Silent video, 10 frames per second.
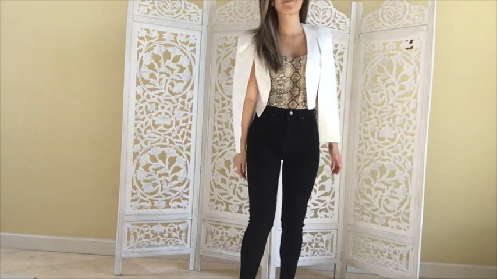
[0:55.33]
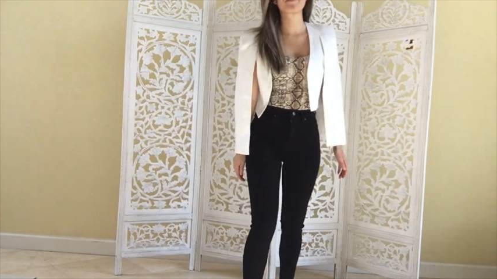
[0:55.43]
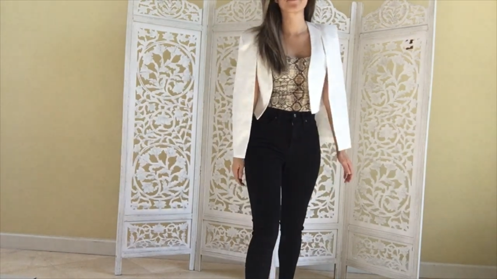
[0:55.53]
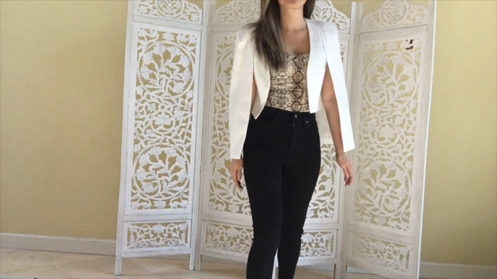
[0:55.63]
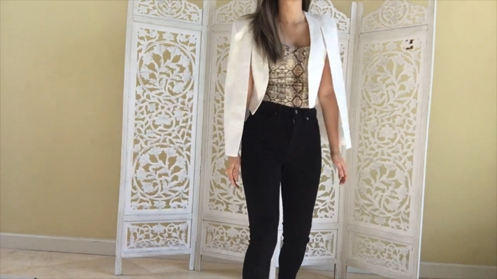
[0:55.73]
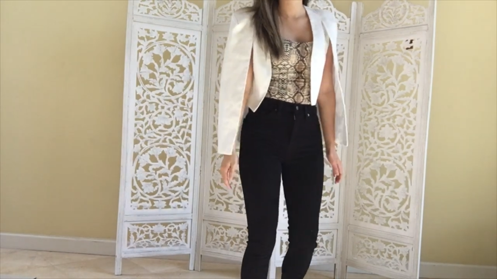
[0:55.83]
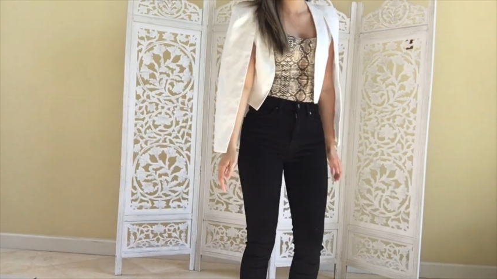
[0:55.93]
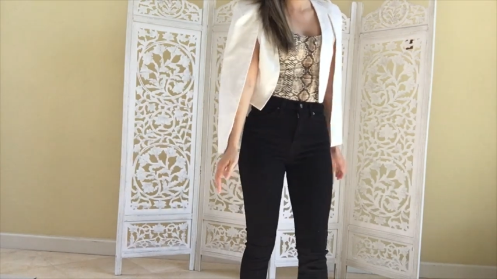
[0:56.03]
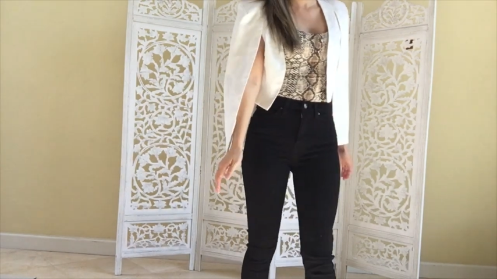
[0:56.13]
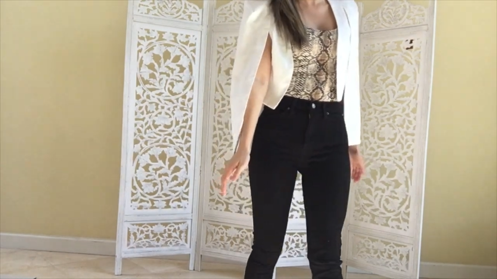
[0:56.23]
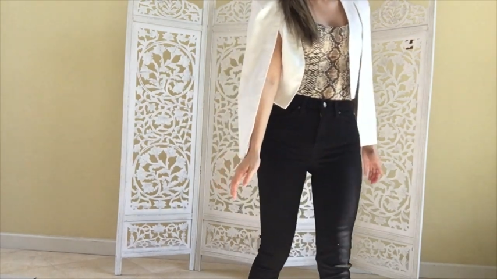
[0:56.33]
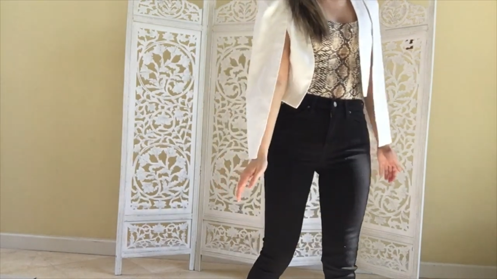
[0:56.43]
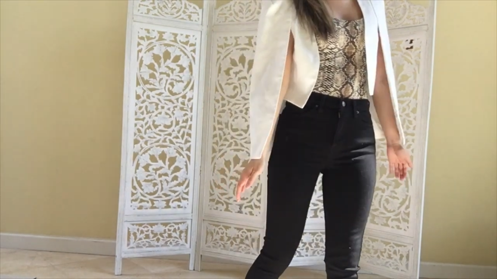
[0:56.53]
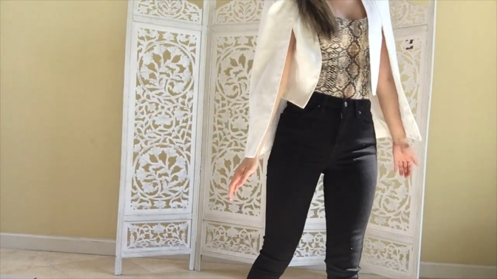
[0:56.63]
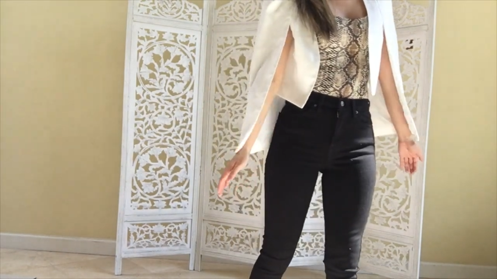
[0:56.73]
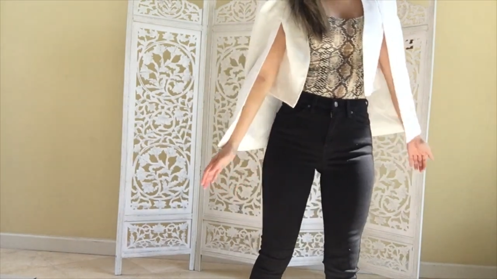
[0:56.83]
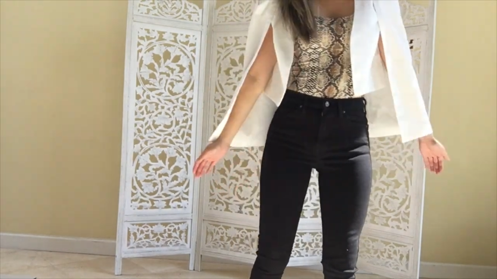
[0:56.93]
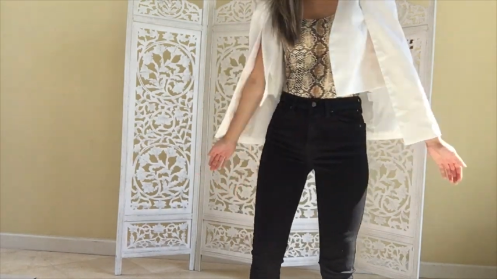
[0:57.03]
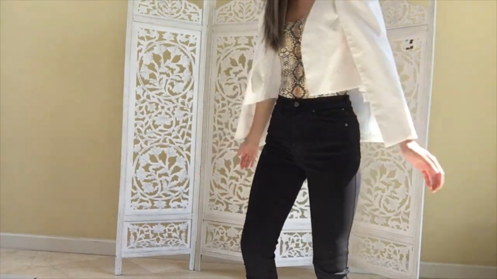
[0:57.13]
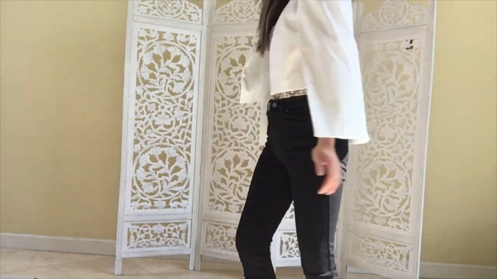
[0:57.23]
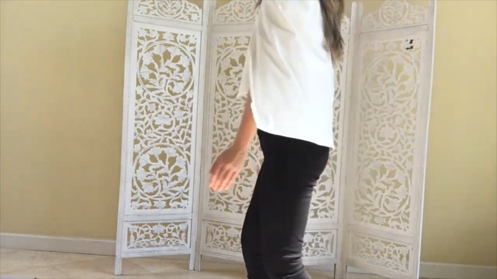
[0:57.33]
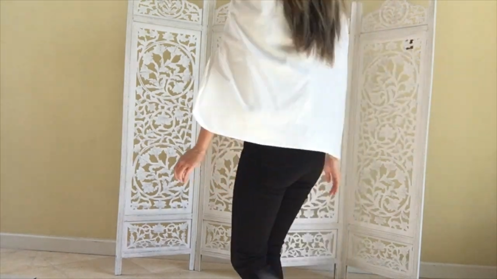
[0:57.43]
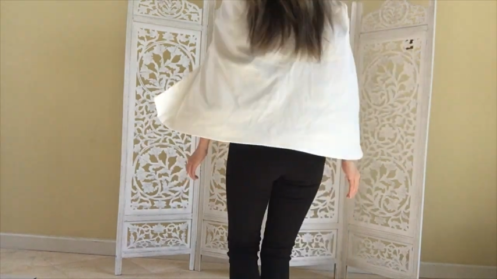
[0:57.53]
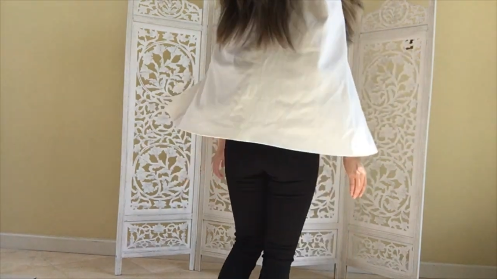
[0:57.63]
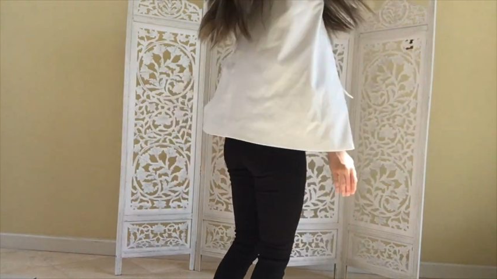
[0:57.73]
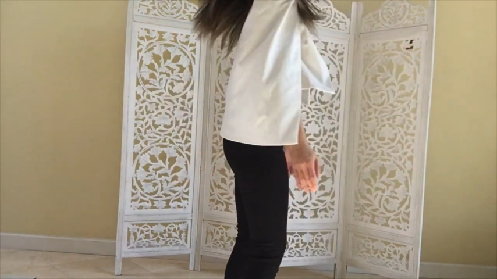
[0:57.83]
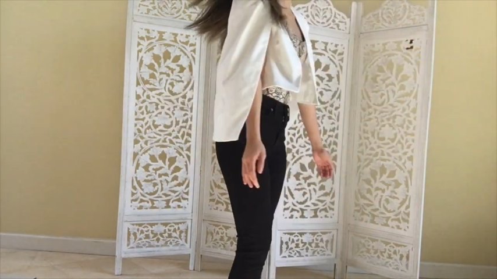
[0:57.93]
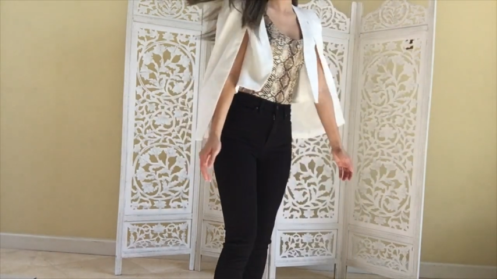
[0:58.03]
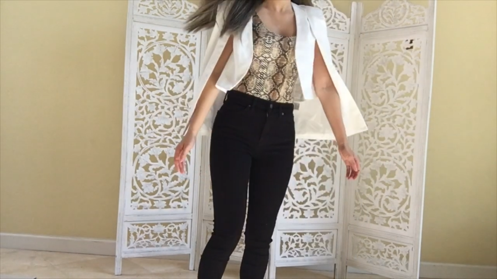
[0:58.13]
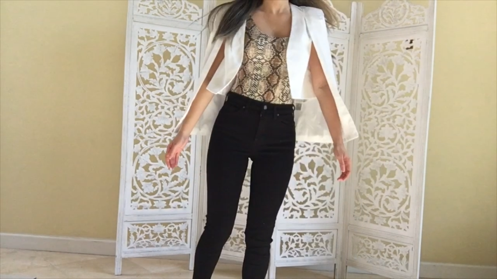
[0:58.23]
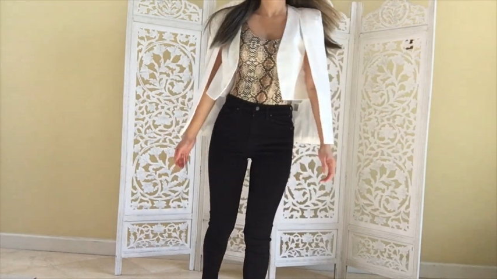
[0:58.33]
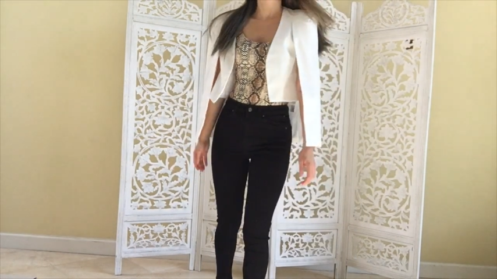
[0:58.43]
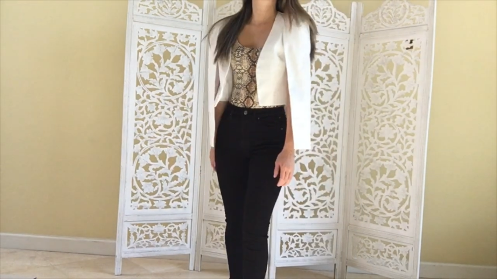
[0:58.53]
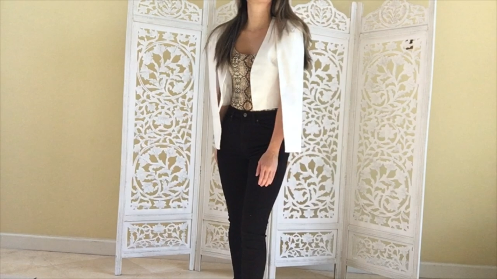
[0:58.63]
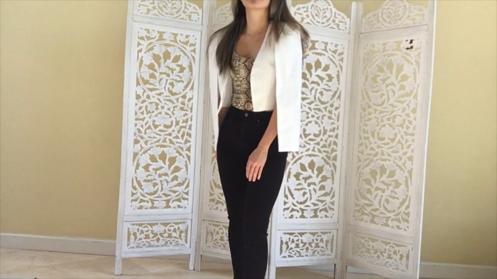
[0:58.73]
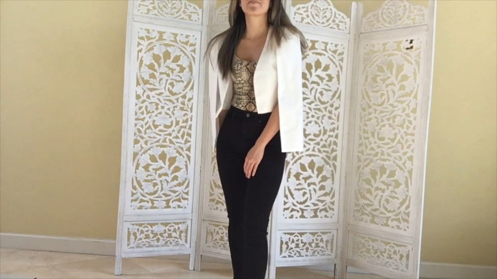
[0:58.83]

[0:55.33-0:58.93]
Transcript: Nobody's mouth can be seen.